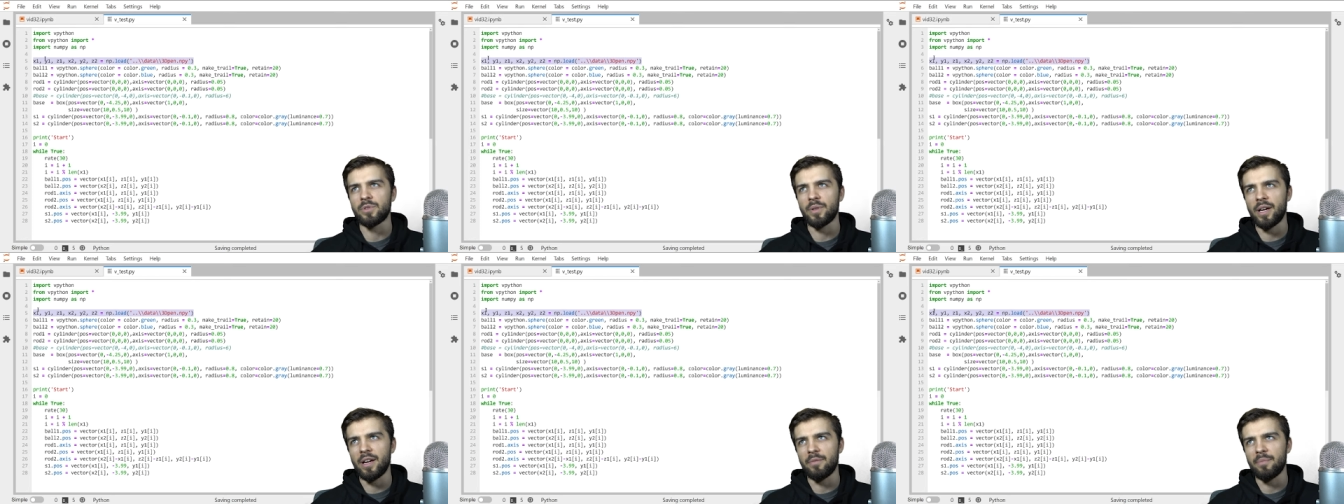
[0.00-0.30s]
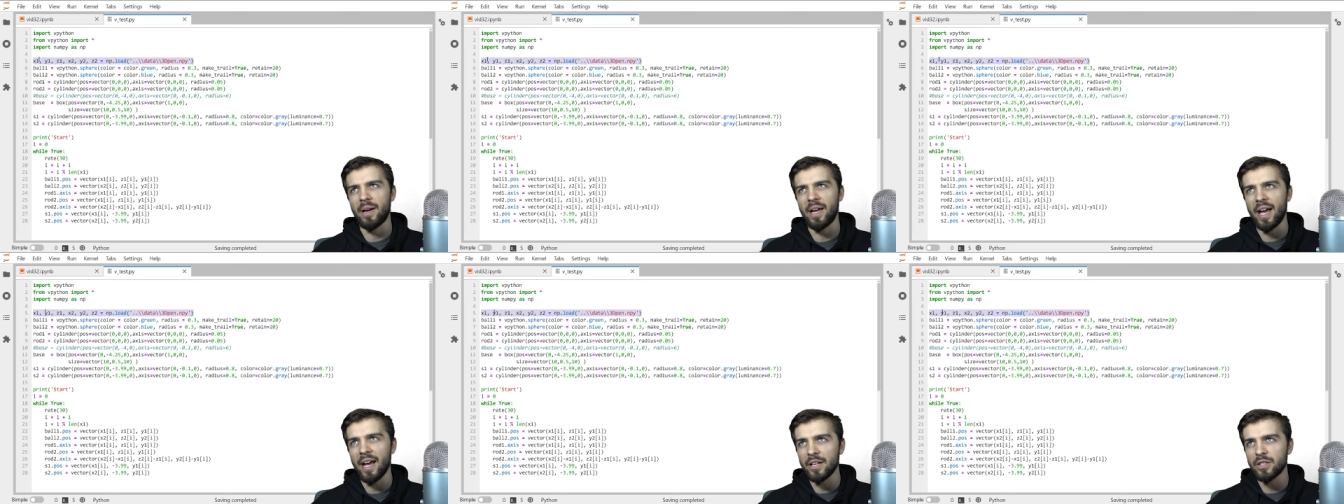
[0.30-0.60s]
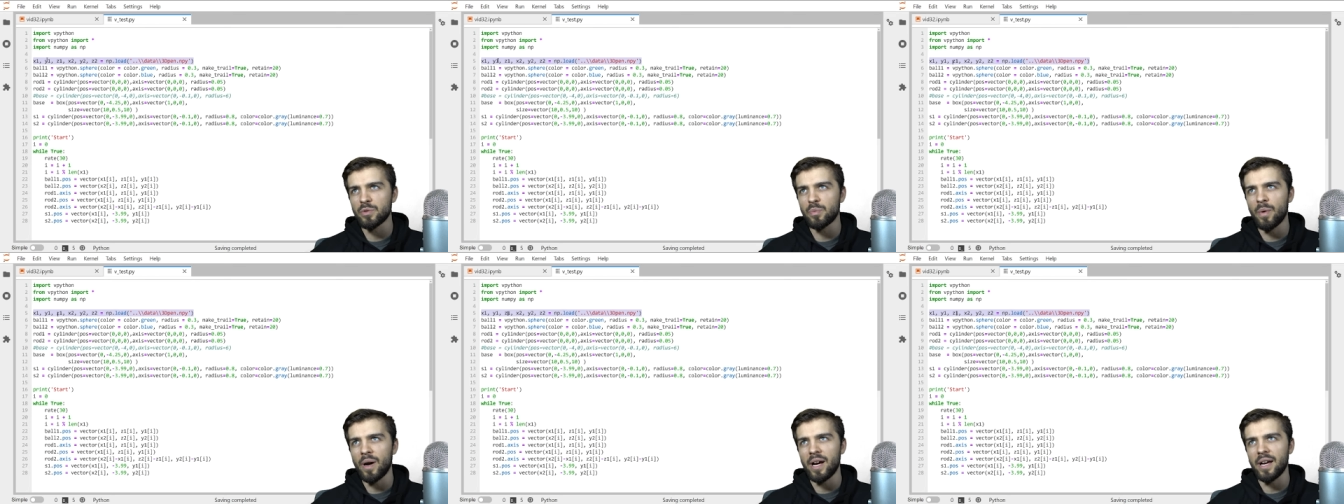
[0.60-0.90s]
So I have my
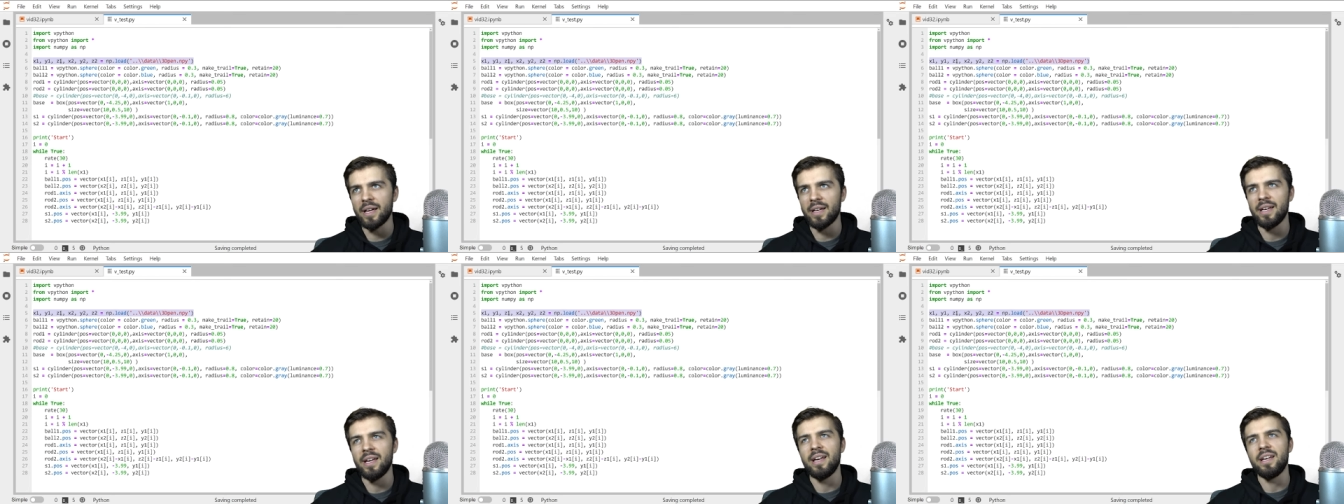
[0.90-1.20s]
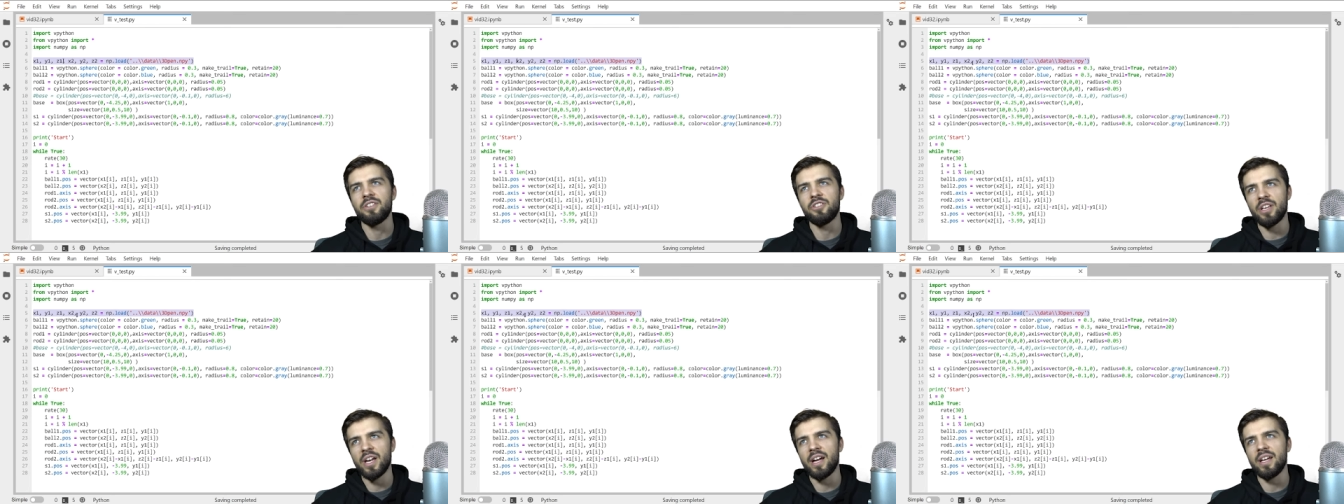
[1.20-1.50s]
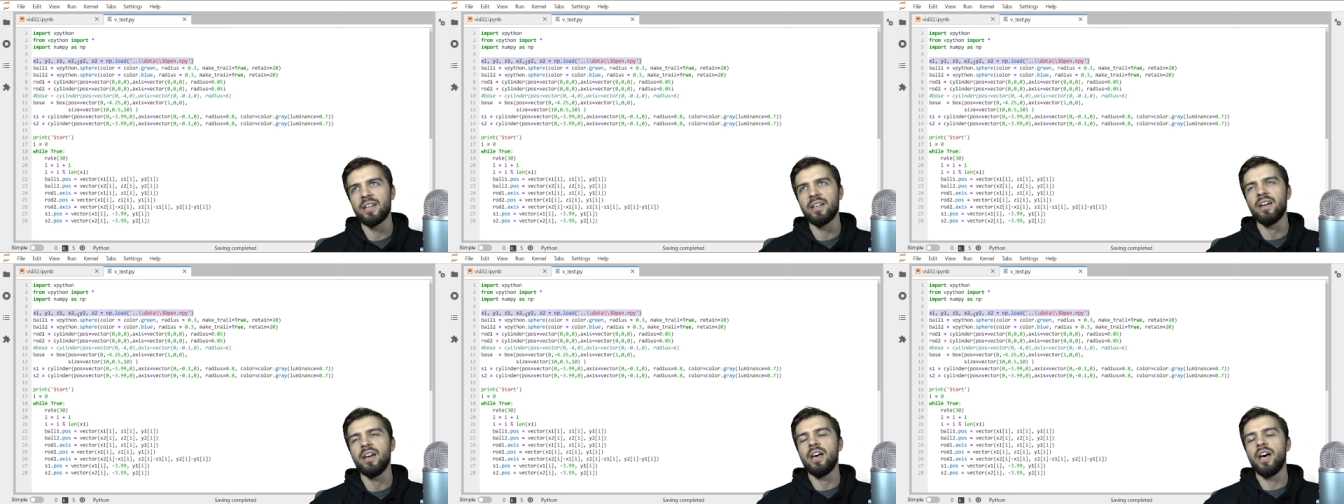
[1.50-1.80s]
X, Y,
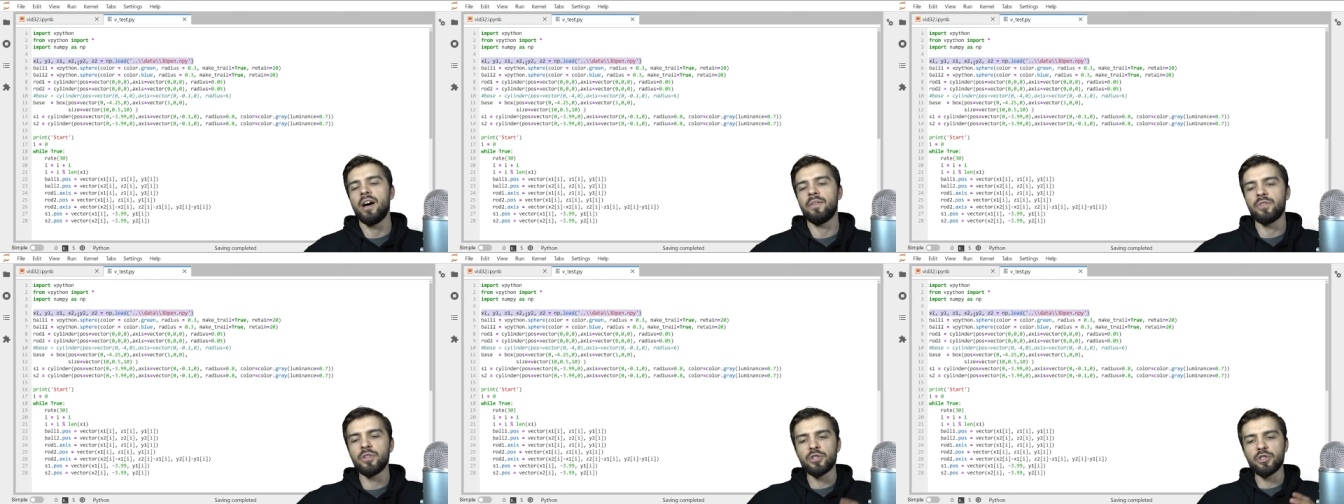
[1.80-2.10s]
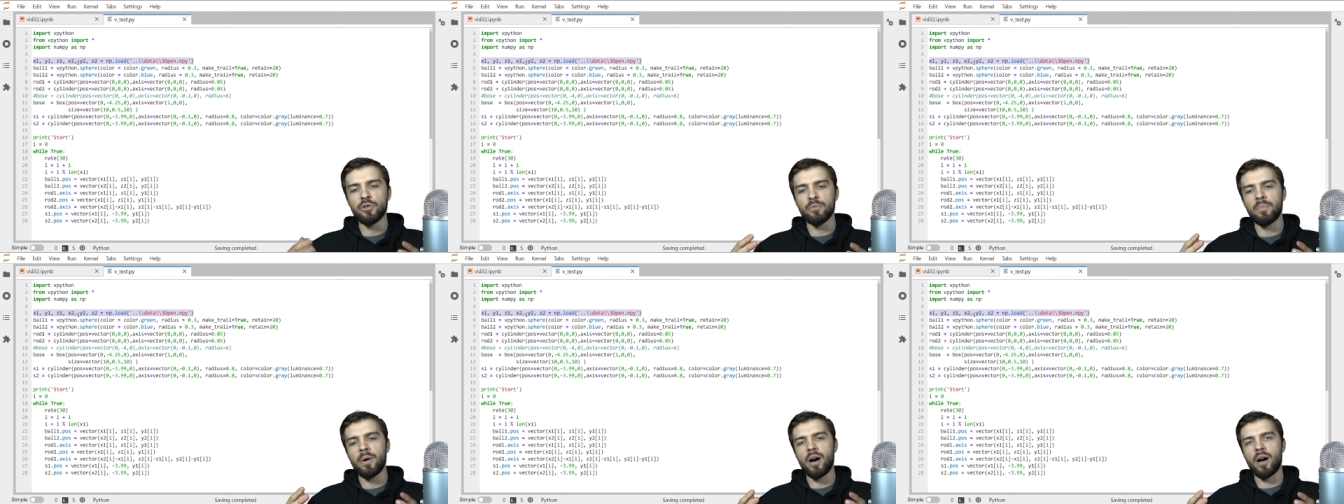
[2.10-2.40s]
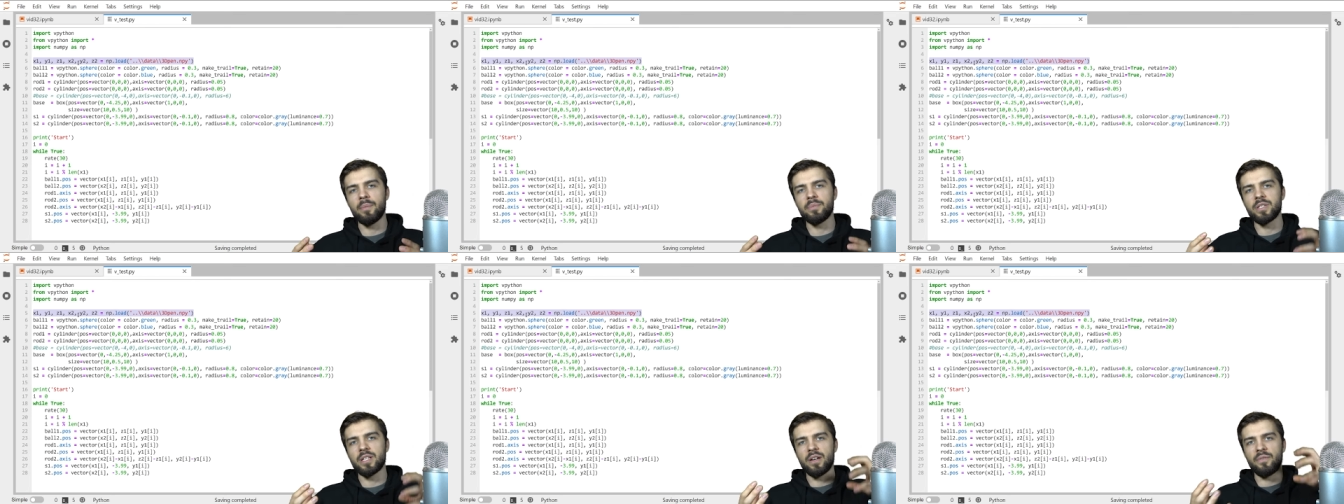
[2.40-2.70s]
Z of the two
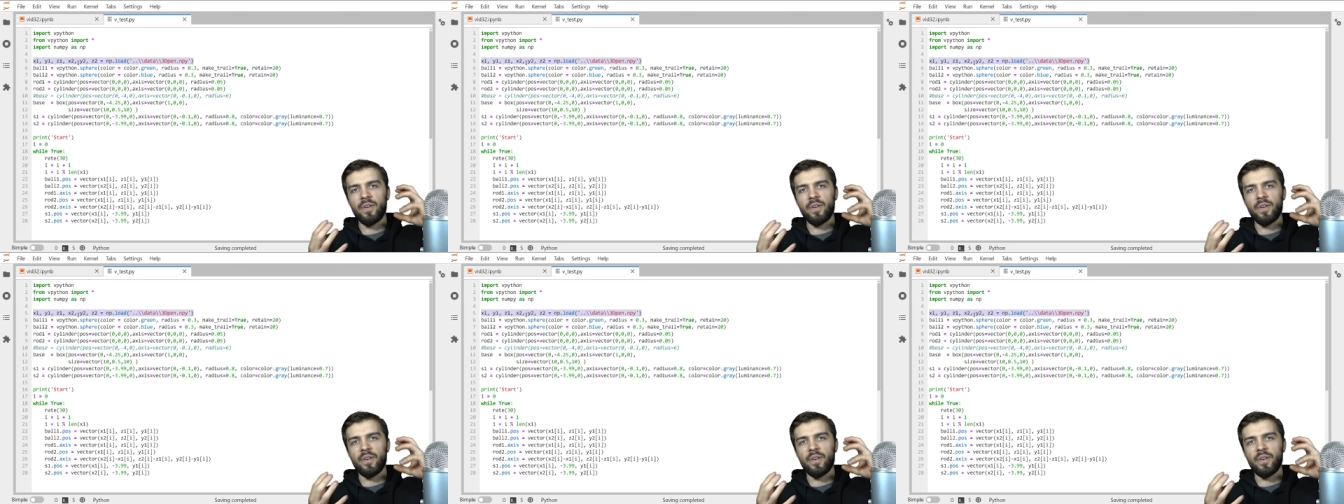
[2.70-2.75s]
bobs.